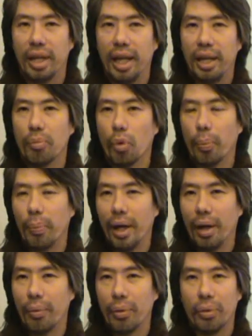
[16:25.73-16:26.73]
gain more
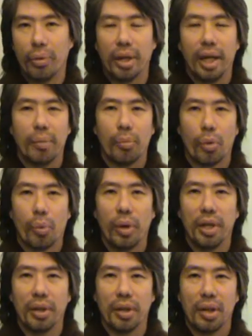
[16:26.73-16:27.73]
power or gain
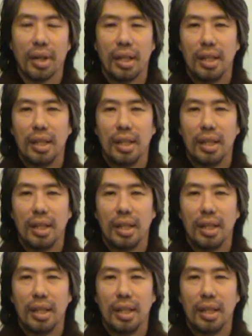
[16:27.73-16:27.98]
more wealth.